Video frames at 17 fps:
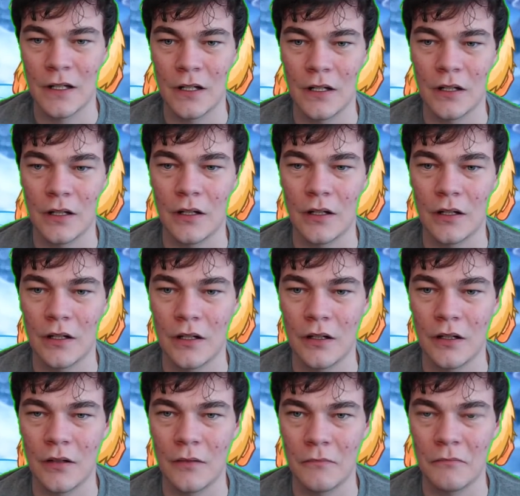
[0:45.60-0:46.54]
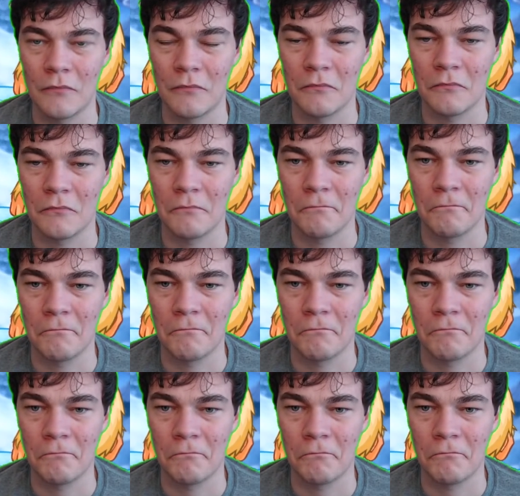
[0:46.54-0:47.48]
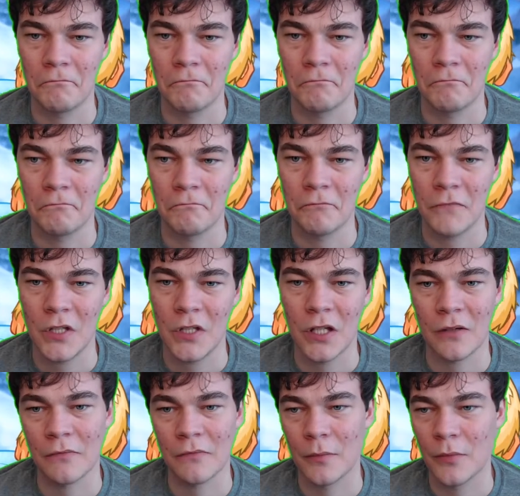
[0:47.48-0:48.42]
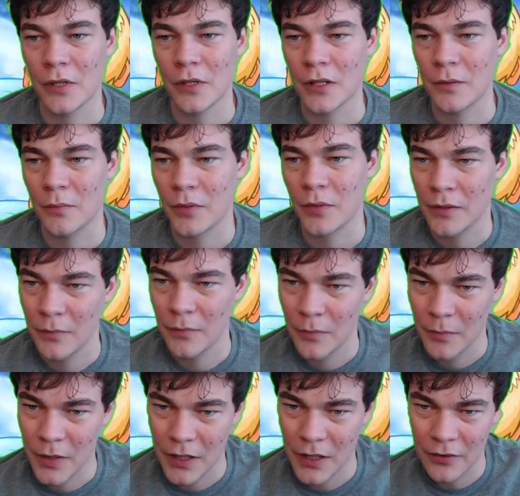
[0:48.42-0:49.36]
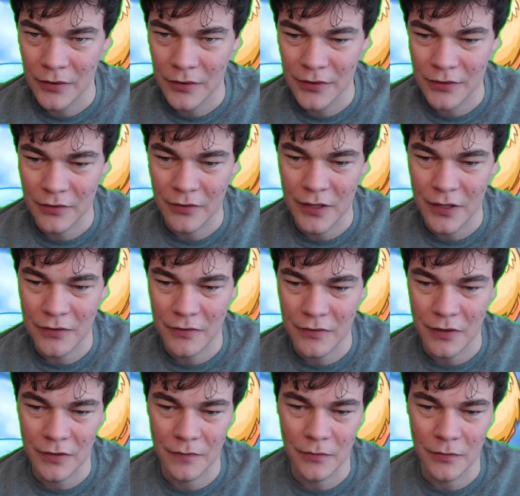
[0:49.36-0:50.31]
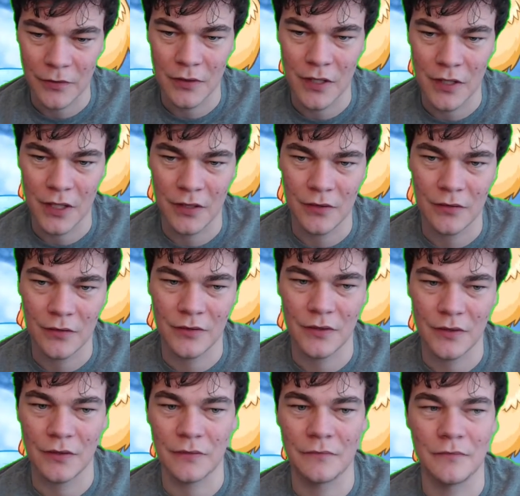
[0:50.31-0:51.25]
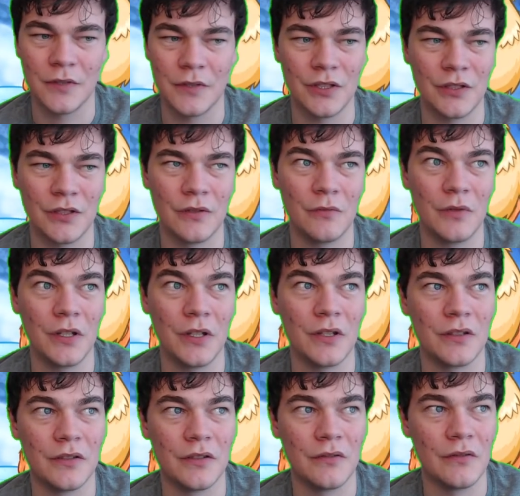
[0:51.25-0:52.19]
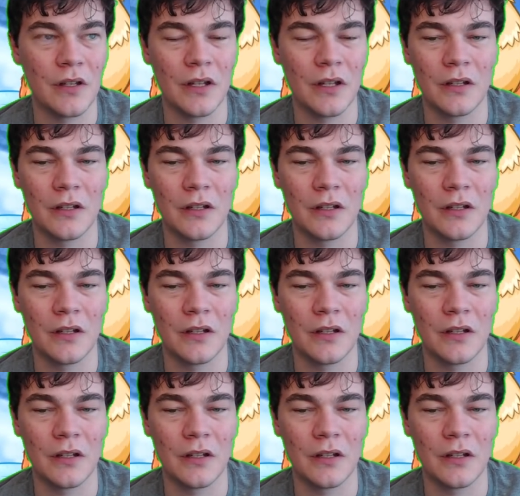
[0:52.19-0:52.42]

Um, yeah, I'm glad I'm playing Peggle. It's a little less stressful than Halo, so that's a good week to do that.